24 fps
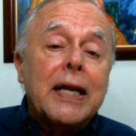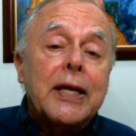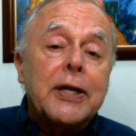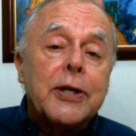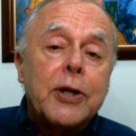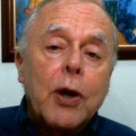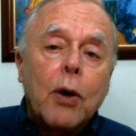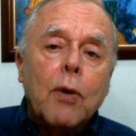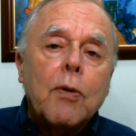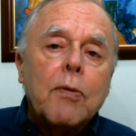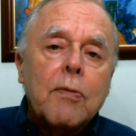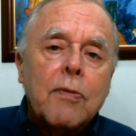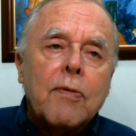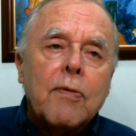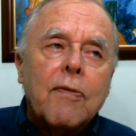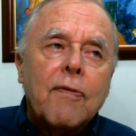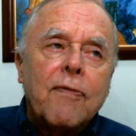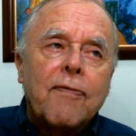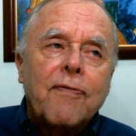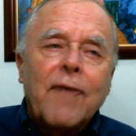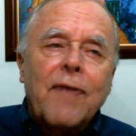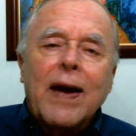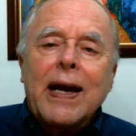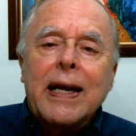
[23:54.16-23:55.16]
don't
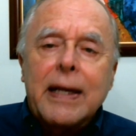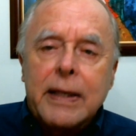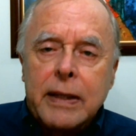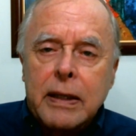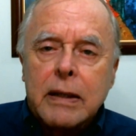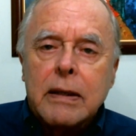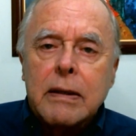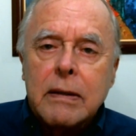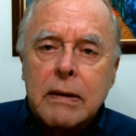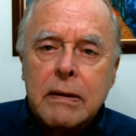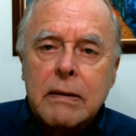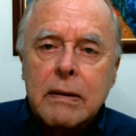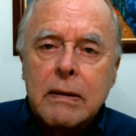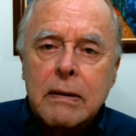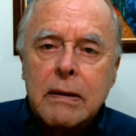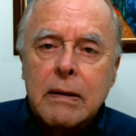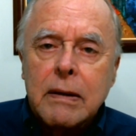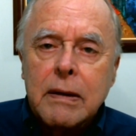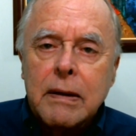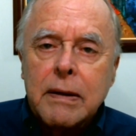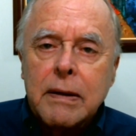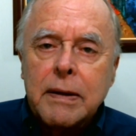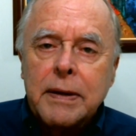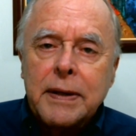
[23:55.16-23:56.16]
fight
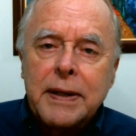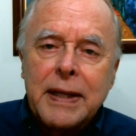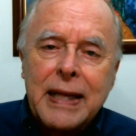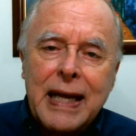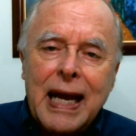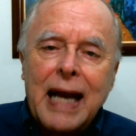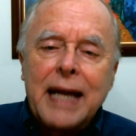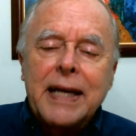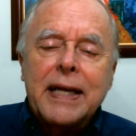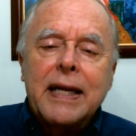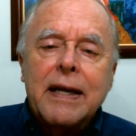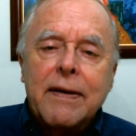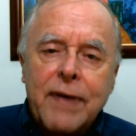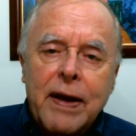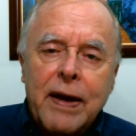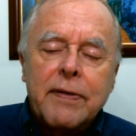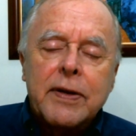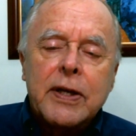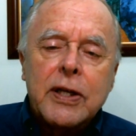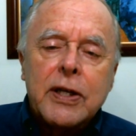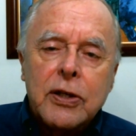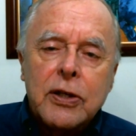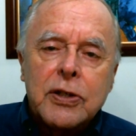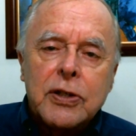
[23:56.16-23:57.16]
the idea of
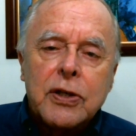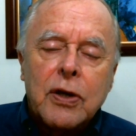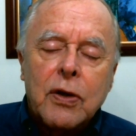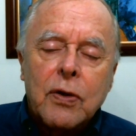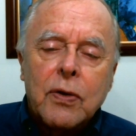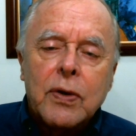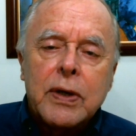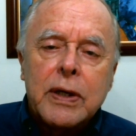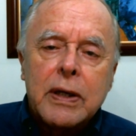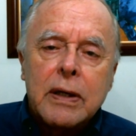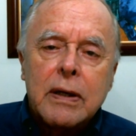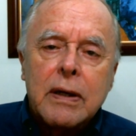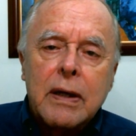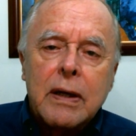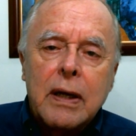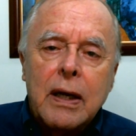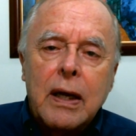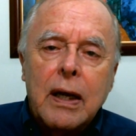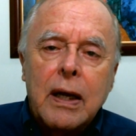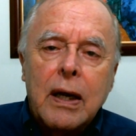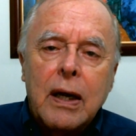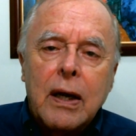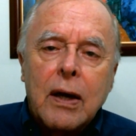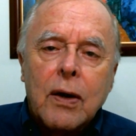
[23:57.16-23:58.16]
having to use a lawyer,
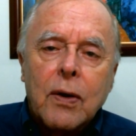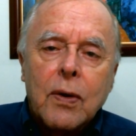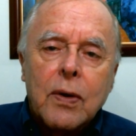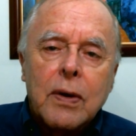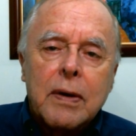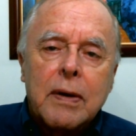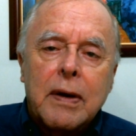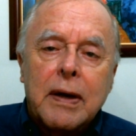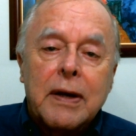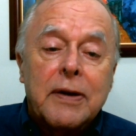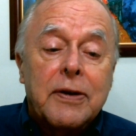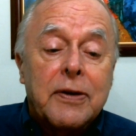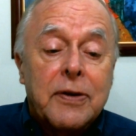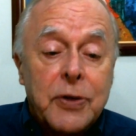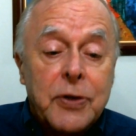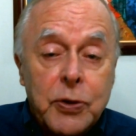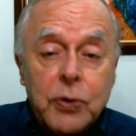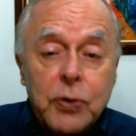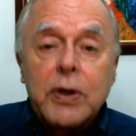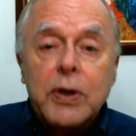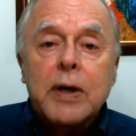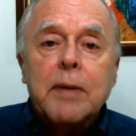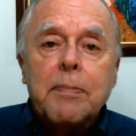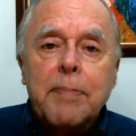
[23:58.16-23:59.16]
or
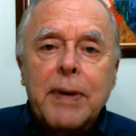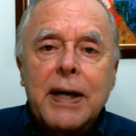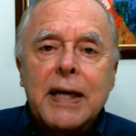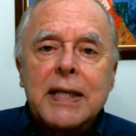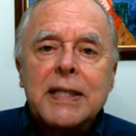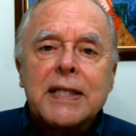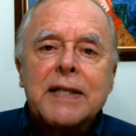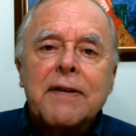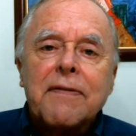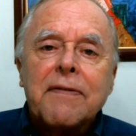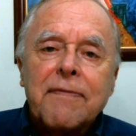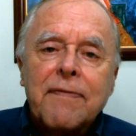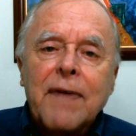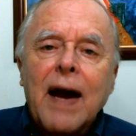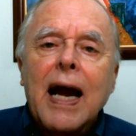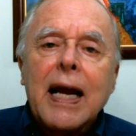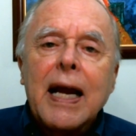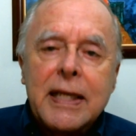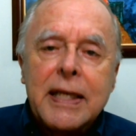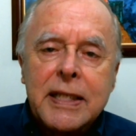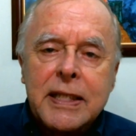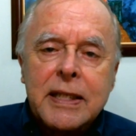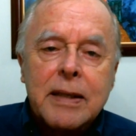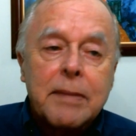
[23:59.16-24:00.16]
do your best to
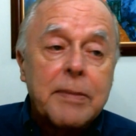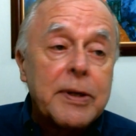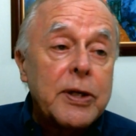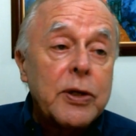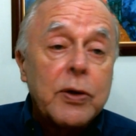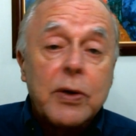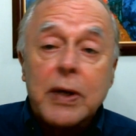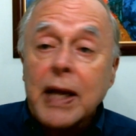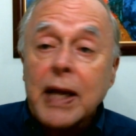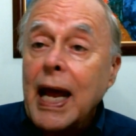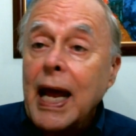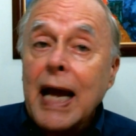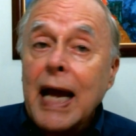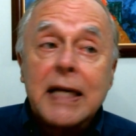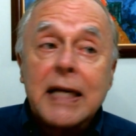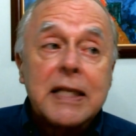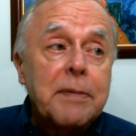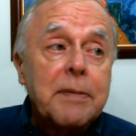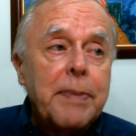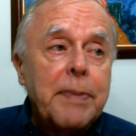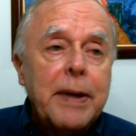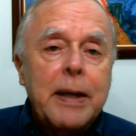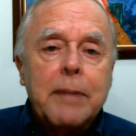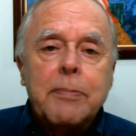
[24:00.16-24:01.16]
find somebody. You can
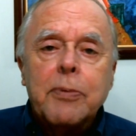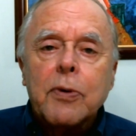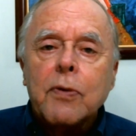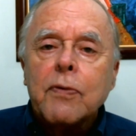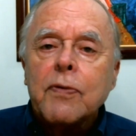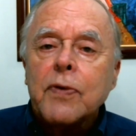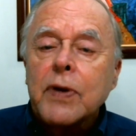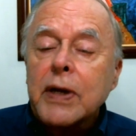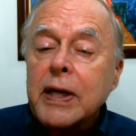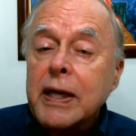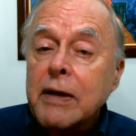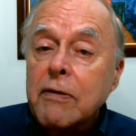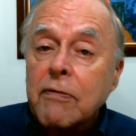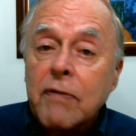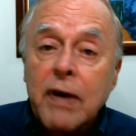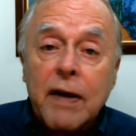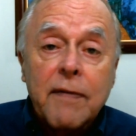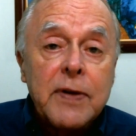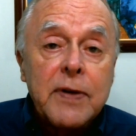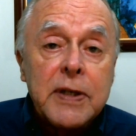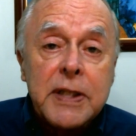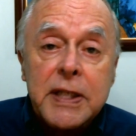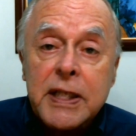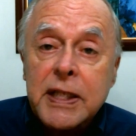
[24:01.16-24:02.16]
ask people, get
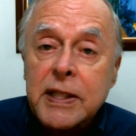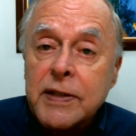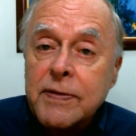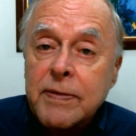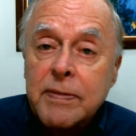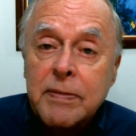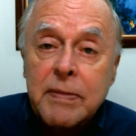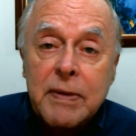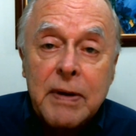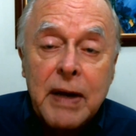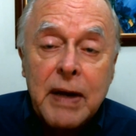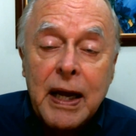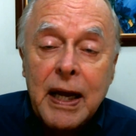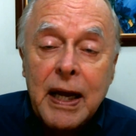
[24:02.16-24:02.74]
references from